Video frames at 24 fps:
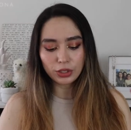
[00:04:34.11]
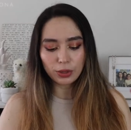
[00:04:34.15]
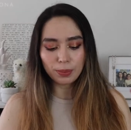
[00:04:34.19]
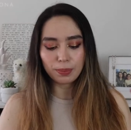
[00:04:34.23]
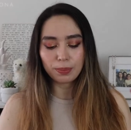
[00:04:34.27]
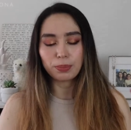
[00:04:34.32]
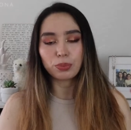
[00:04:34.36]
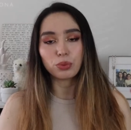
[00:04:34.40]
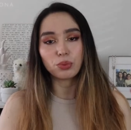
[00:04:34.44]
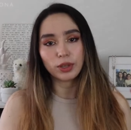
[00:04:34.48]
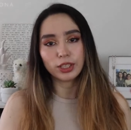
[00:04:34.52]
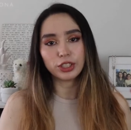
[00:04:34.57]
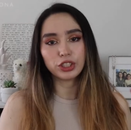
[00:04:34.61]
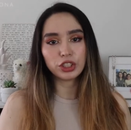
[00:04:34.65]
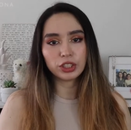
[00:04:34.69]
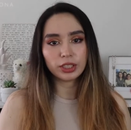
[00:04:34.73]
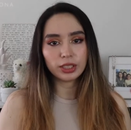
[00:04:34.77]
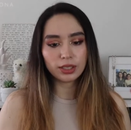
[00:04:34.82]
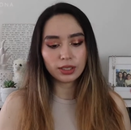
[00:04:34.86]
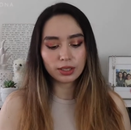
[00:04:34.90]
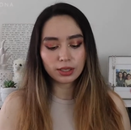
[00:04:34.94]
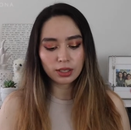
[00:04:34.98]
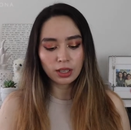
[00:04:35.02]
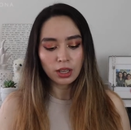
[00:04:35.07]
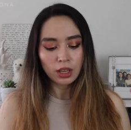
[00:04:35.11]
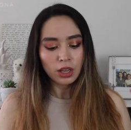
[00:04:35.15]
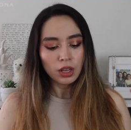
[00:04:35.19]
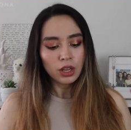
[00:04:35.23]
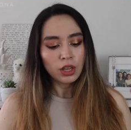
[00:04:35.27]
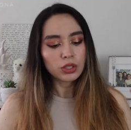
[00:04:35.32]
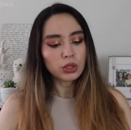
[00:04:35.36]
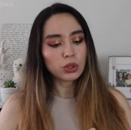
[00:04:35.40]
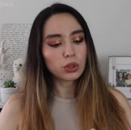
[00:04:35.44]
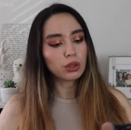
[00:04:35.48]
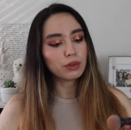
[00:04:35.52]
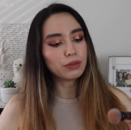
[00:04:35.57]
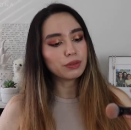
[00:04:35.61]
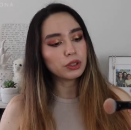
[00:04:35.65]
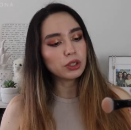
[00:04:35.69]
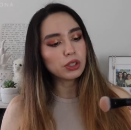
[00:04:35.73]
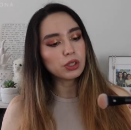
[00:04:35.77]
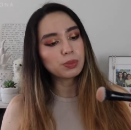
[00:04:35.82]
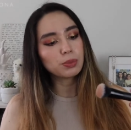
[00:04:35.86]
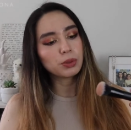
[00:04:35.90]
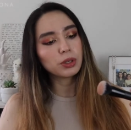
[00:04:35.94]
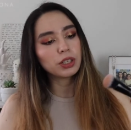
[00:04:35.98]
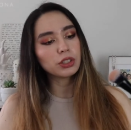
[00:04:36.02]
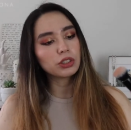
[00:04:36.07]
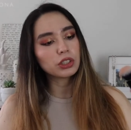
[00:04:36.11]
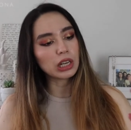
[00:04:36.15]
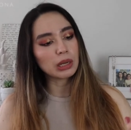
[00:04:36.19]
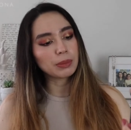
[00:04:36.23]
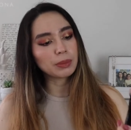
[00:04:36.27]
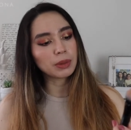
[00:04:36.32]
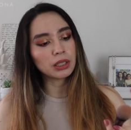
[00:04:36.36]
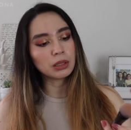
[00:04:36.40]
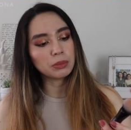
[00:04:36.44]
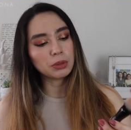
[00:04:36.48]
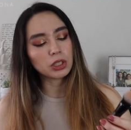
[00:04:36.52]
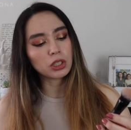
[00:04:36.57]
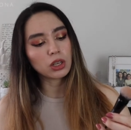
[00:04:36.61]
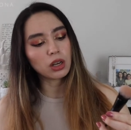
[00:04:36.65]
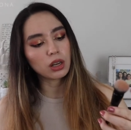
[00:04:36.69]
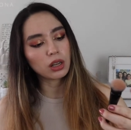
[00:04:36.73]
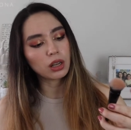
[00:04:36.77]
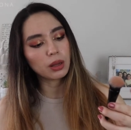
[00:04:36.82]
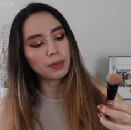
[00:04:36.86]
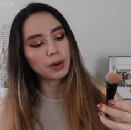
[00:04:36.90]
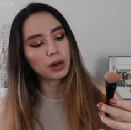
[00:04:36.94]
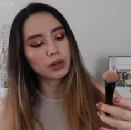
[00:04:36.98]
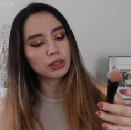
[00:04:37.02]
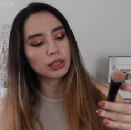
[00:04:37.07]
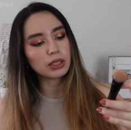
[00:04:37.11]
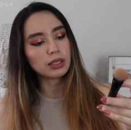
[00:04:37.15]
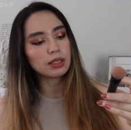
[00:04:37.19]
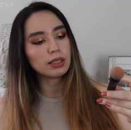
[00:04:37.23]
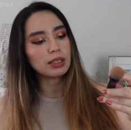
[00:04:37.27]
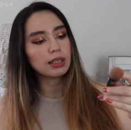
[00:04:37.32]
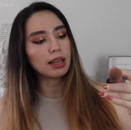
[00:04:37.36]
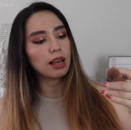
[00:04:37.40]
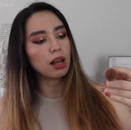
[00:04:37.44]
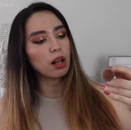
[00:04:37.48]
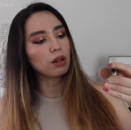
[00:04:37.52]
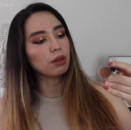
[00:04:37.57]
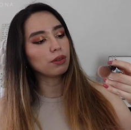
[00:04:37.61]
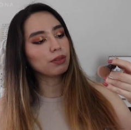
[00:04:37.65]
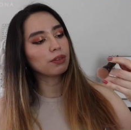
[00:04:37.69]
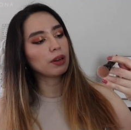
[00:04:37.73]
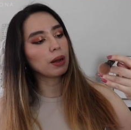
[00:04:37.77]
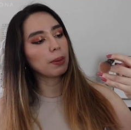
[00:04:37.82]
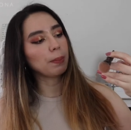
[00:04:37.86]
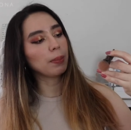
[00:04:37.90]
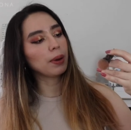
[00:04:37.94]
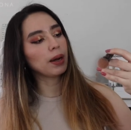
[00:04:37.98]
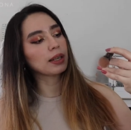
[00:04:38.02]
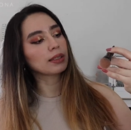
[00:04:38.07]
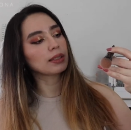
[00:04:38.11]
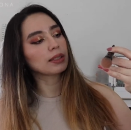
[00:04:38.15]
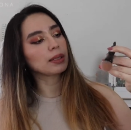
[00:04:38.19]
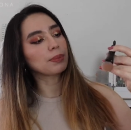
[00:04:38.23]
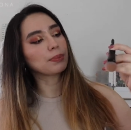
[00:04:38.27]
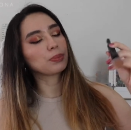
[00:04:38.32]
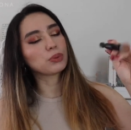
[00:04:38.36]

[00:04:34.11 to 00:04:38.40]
are brushes. So the first brush I'm going to be talking about is the e.l.f. Putty